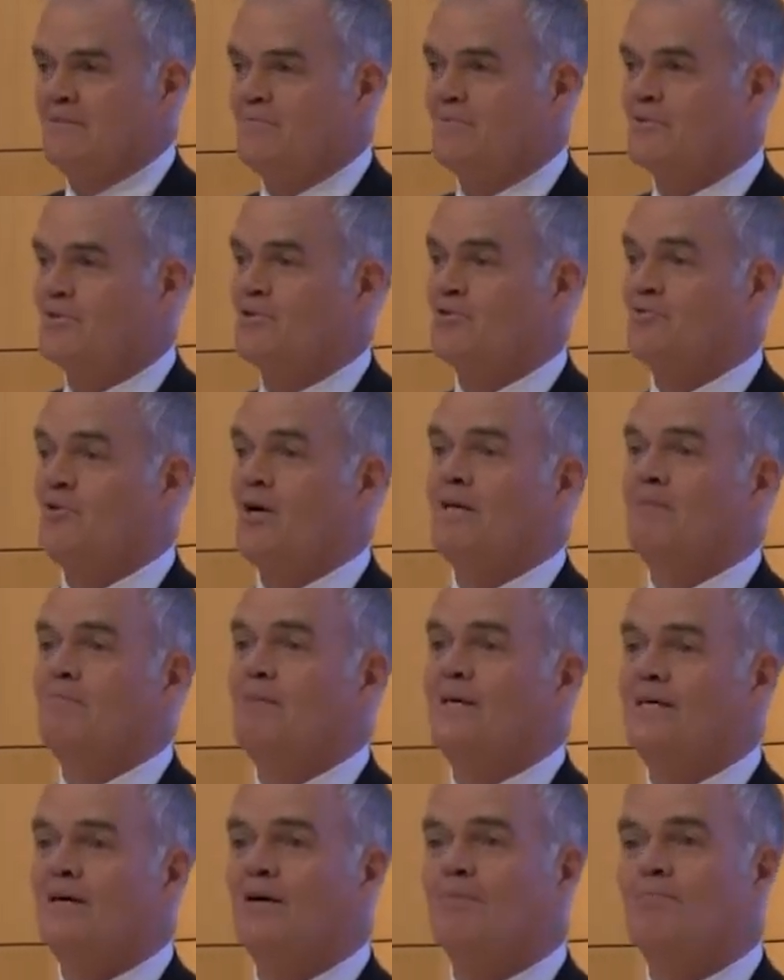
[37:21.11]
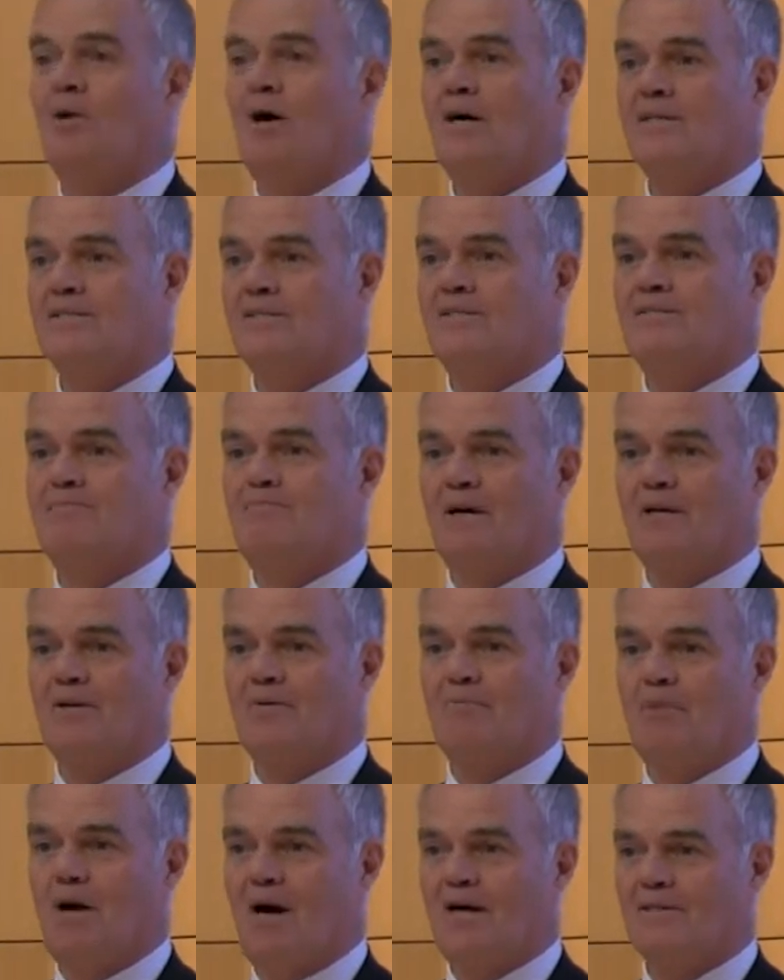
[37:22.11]
We're to try to make our bosses
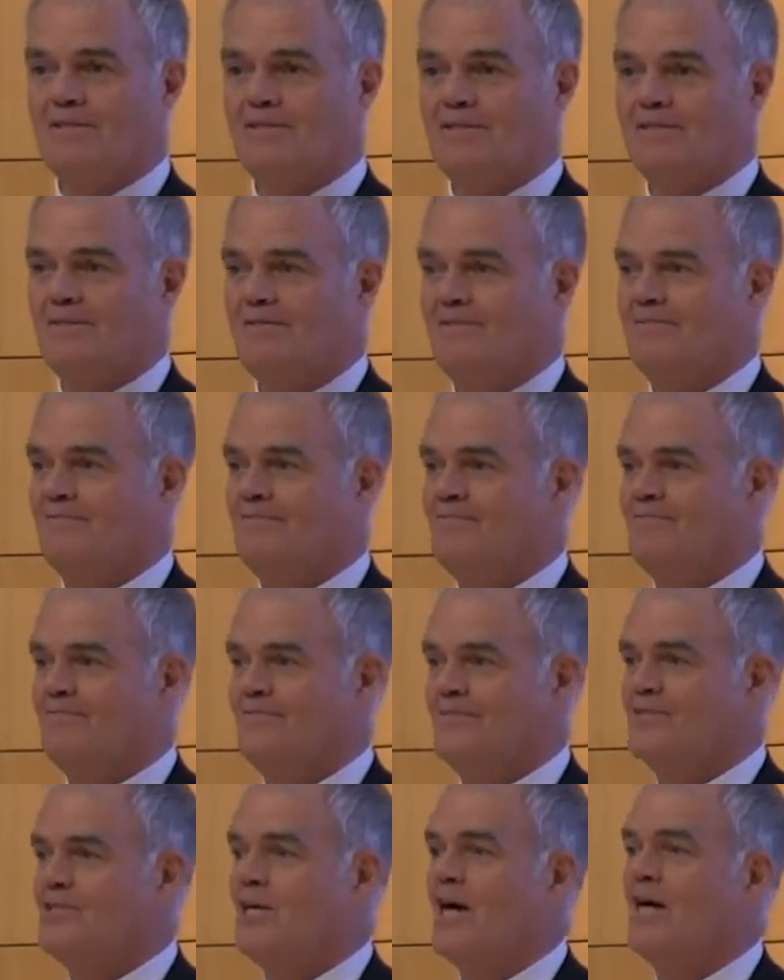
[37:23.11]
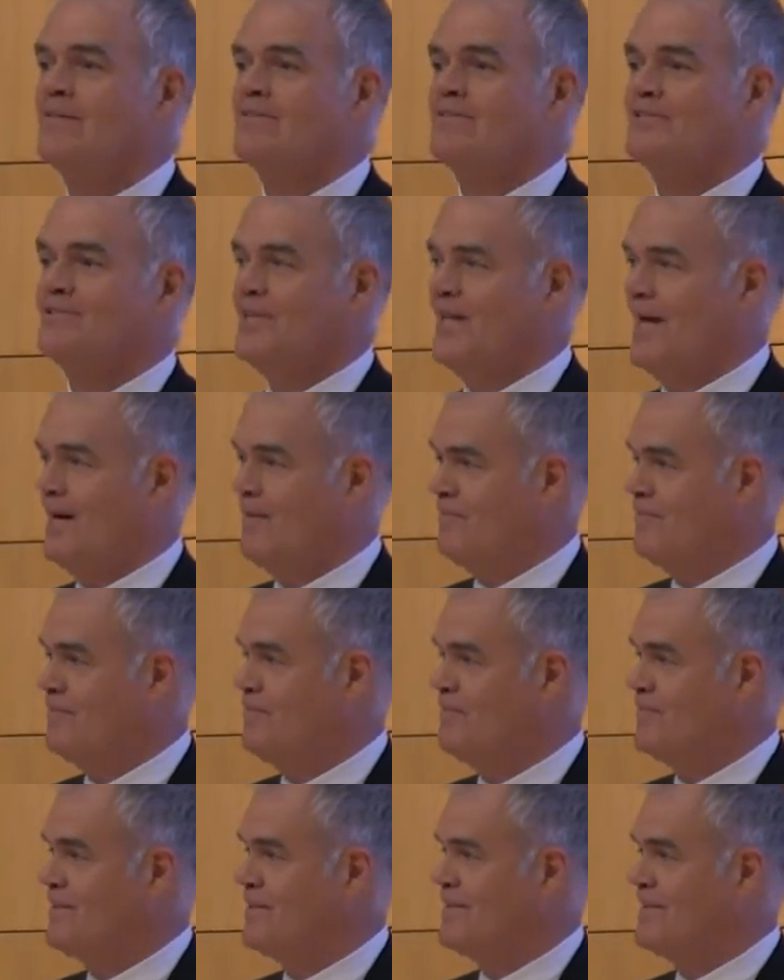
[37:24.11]
better bosses, challenge them.
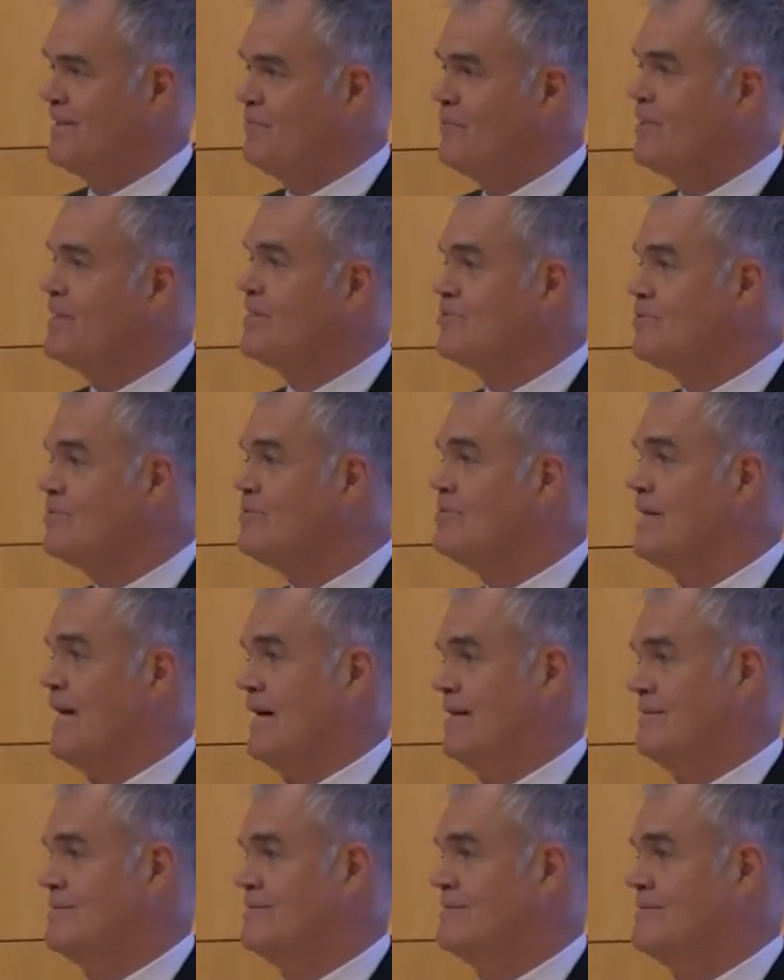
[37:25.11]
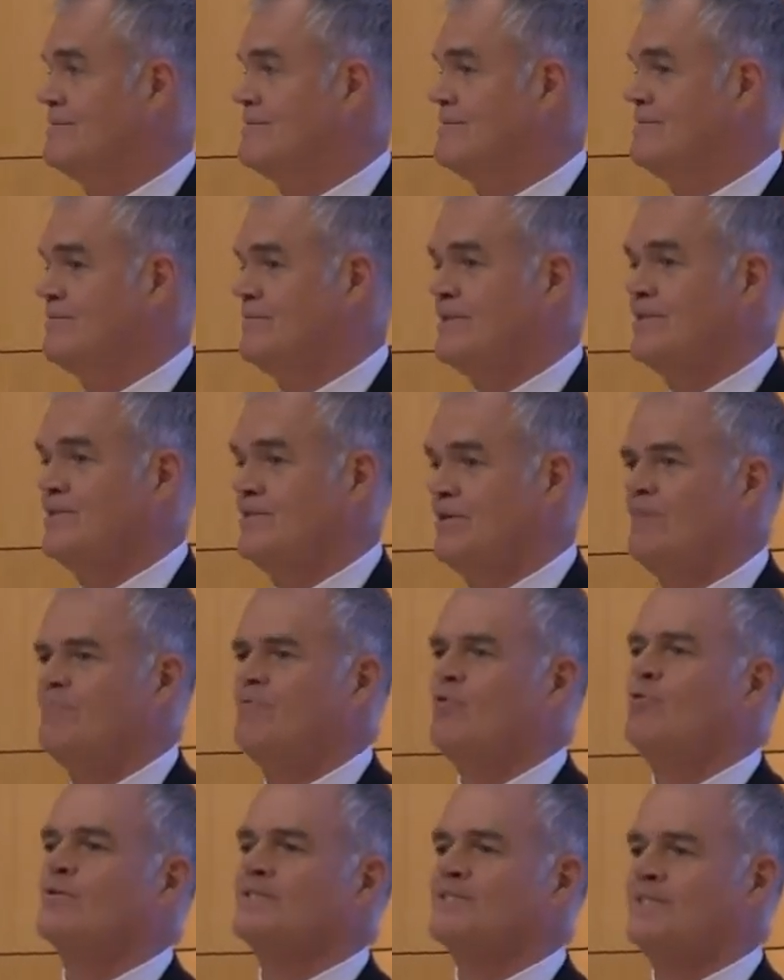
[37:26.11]
And we can do that.
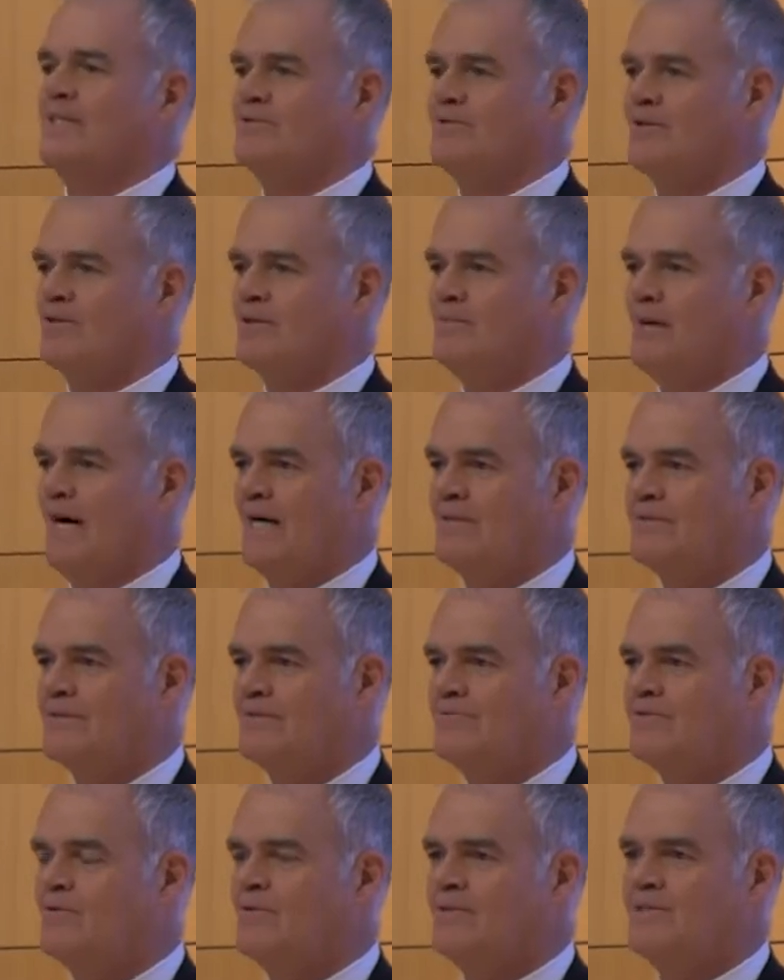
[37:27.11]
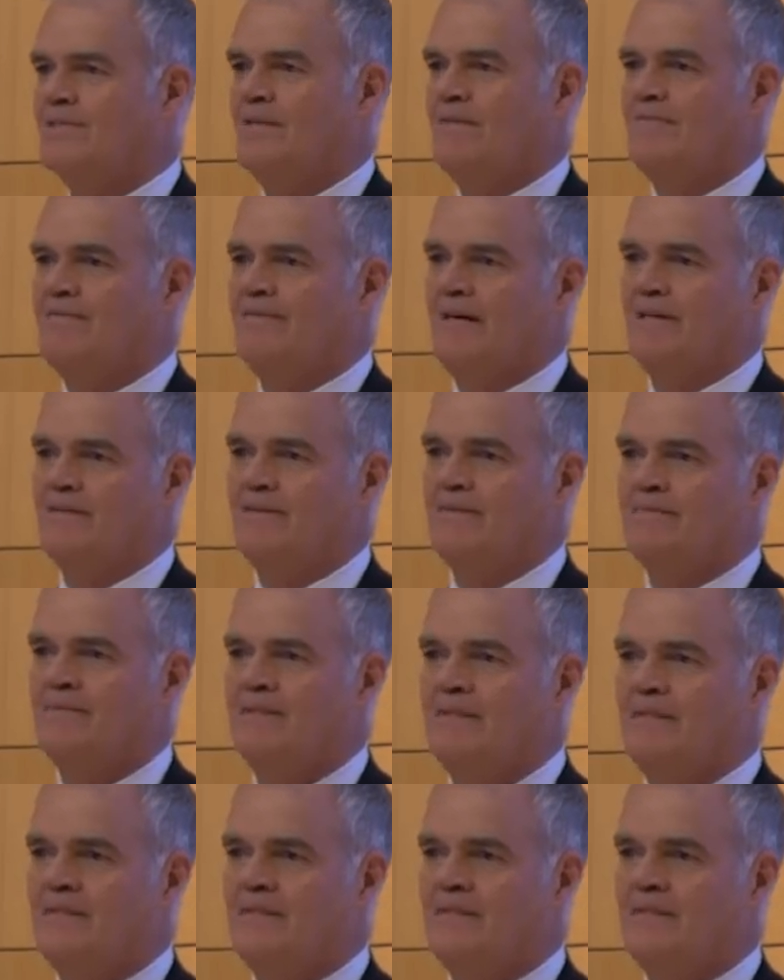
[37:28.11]
Of course they took him out. Of course they fired him.